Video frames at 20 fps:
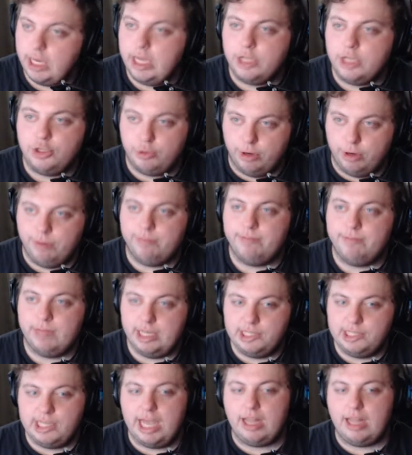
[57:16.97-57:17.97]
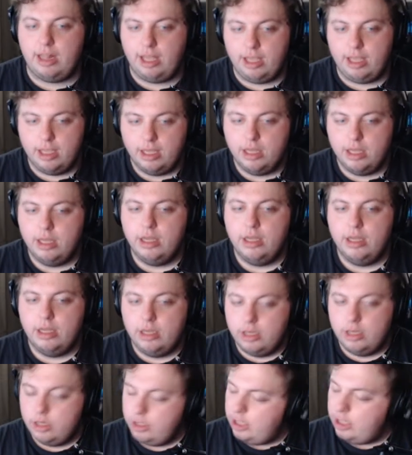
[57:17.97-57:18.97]
True. Exactly.
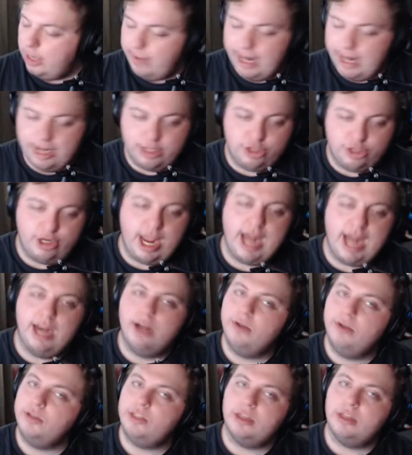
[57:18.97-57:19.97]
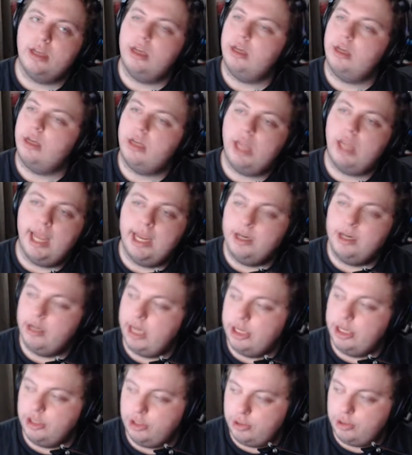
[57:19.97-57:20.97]
Come out of the shadows and
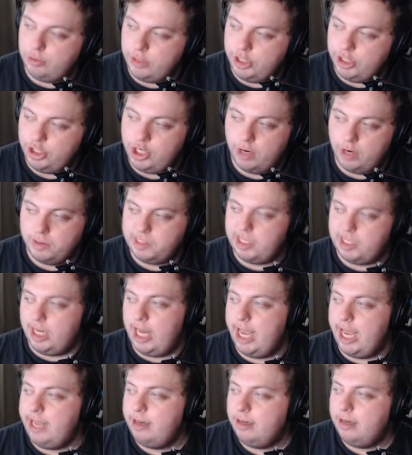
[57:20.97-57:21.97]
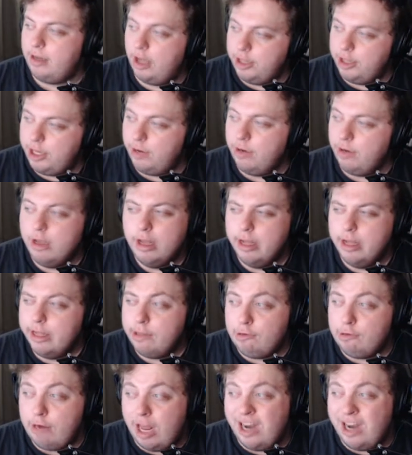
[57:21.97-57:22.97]
truly show us the light. Although
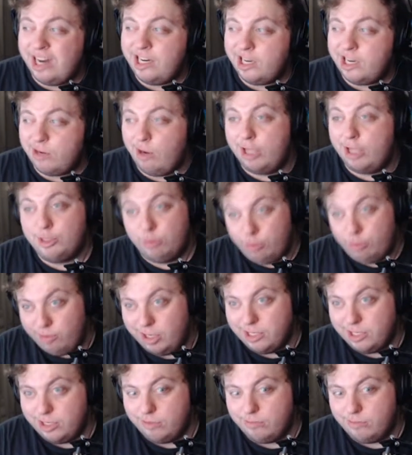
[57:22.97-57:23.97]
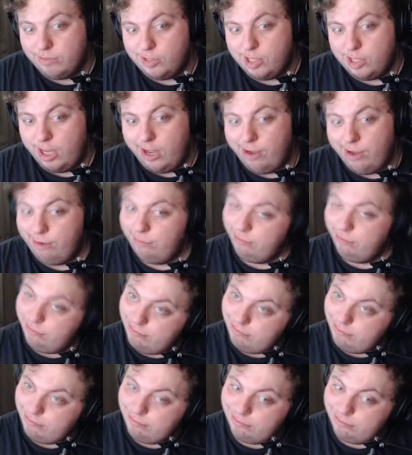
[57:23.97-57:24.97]
they're not on the Cross and Prism, so
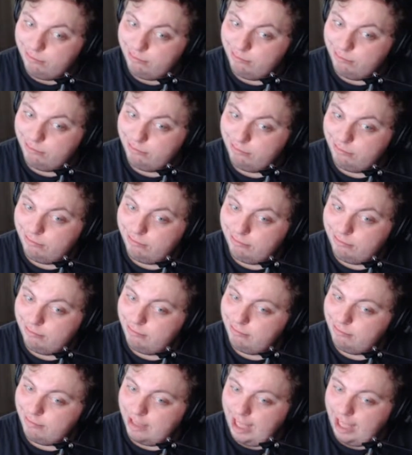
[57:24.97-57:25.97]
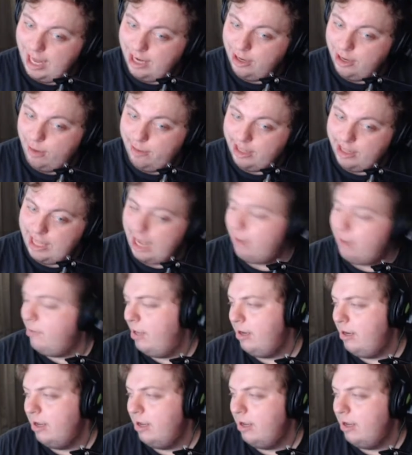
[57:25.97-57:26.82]
I don't know about that, but